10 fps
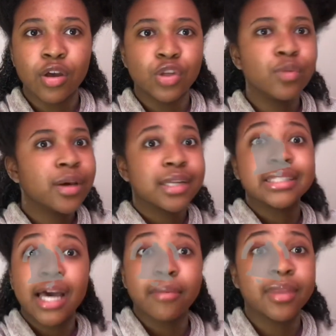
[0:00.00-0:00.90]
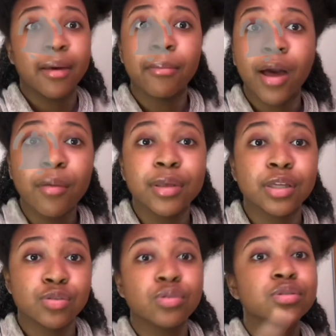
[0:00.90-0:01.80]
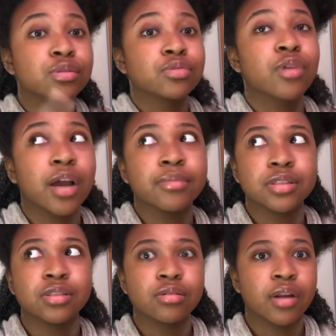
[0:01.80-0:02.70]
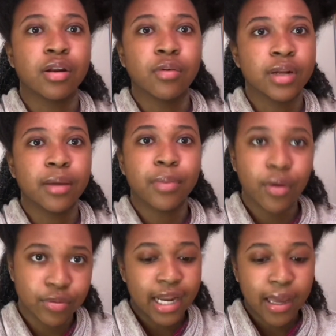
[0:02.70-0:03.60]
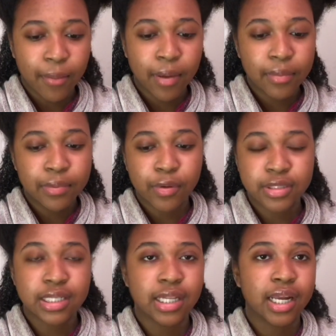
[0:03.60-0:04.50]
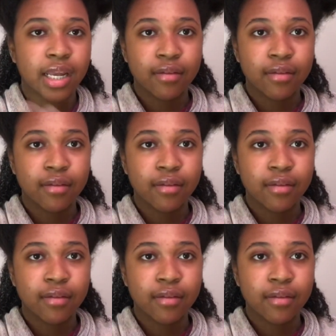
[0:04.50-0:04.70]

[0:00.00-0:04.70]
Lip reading: you better tap that bell because you can subscribe and still not know when I post. I'm gonna be posting a lot of hair